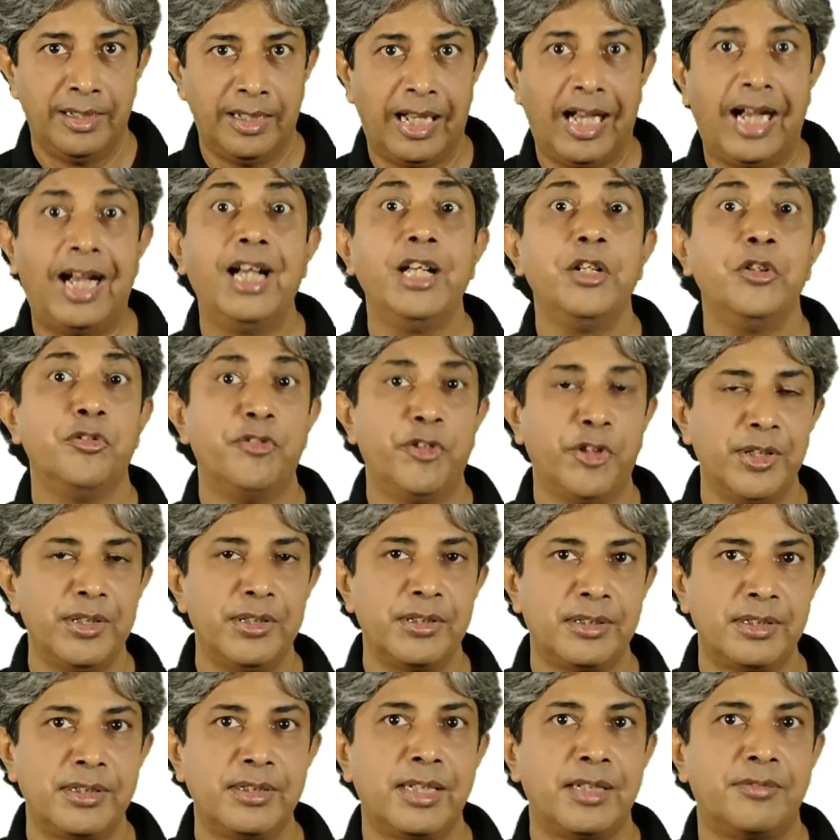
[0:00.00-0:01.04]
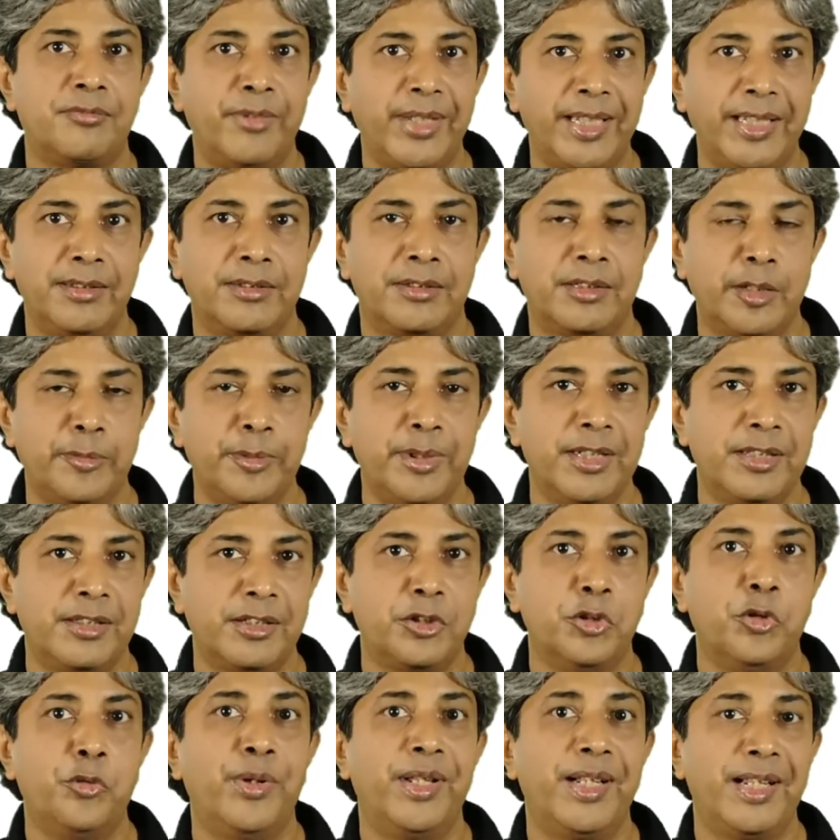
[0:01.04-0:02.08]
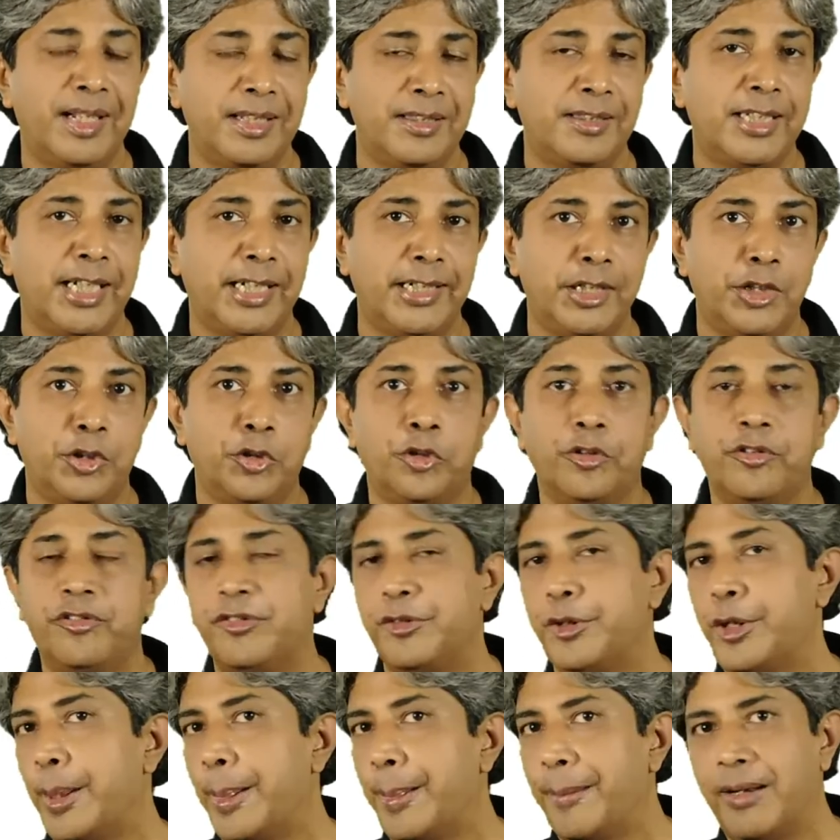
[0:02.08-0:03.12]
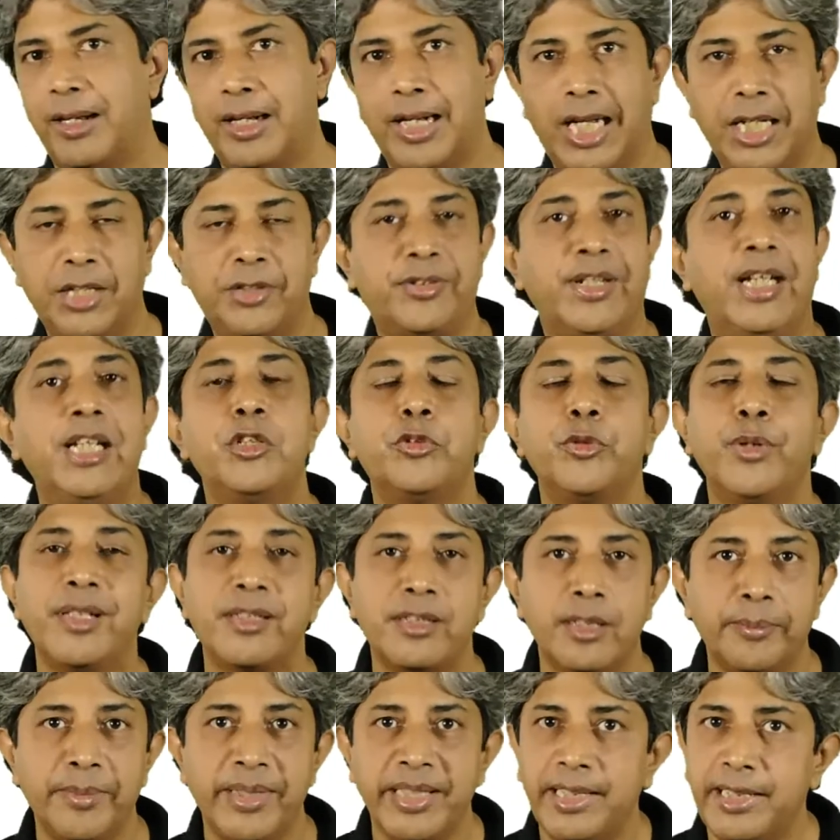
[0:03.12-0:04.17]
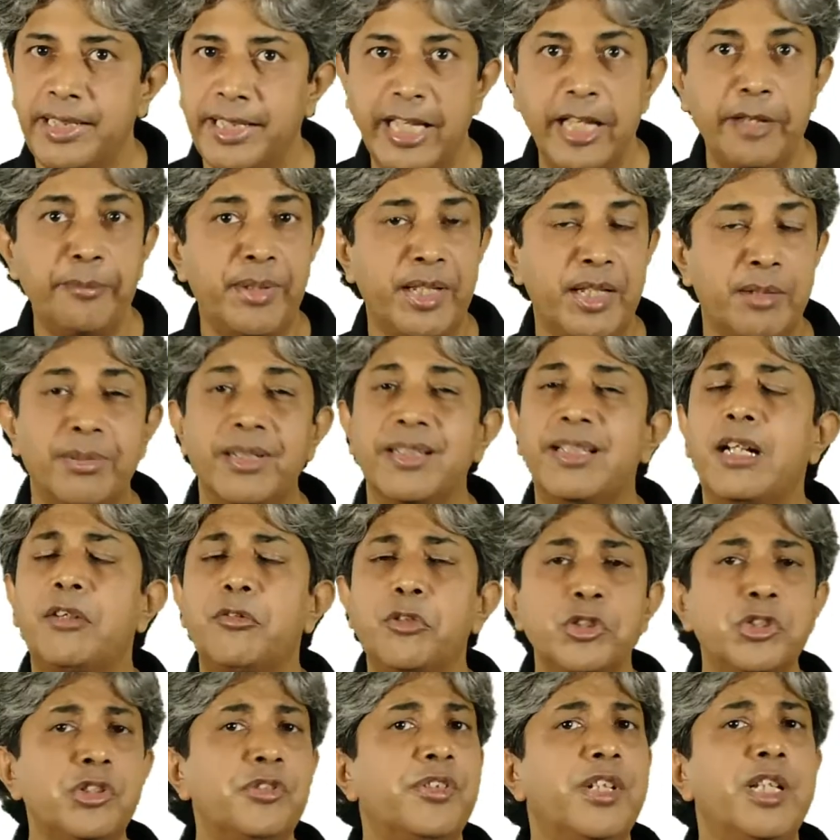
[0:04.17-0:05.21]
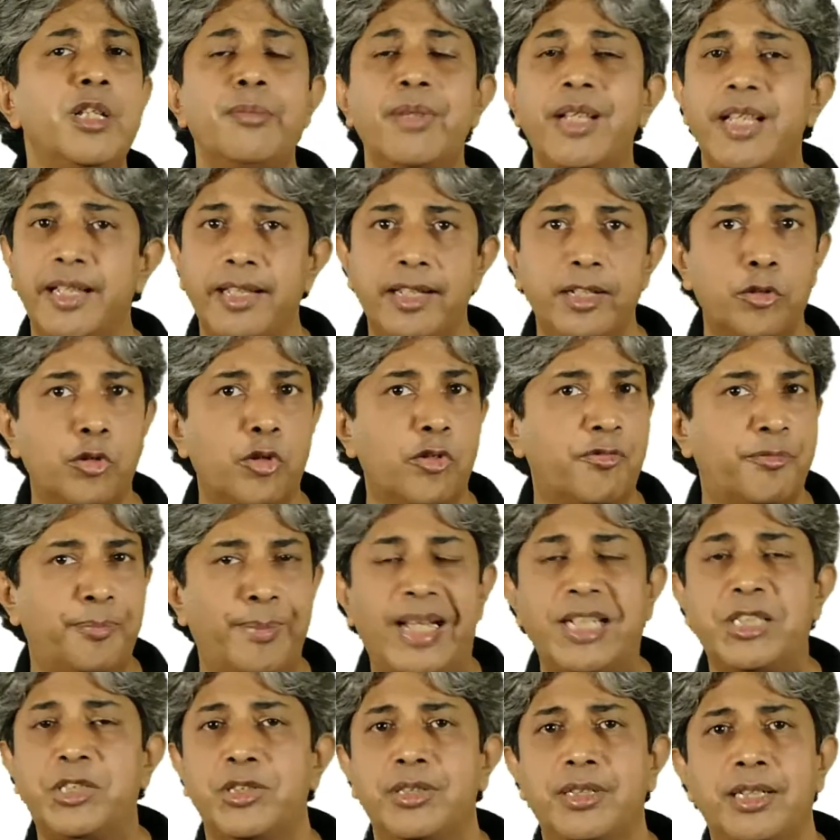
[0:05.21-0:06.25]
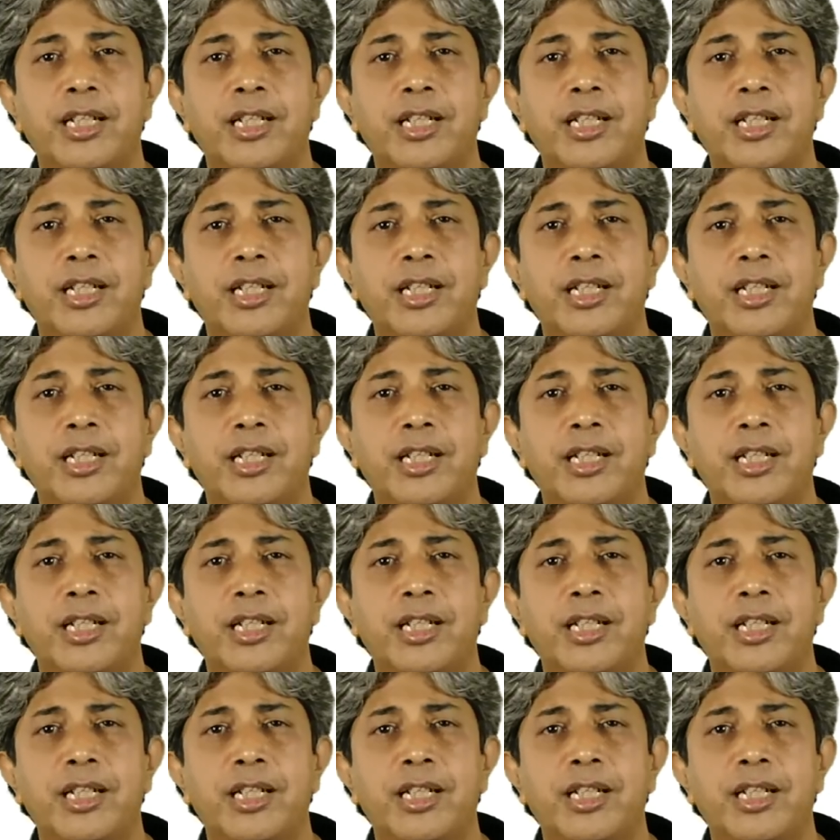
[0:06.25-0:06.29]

I know, for instance, that some years ago when I started off, I tried doing something in gaming, but that wasn't really my area of passion.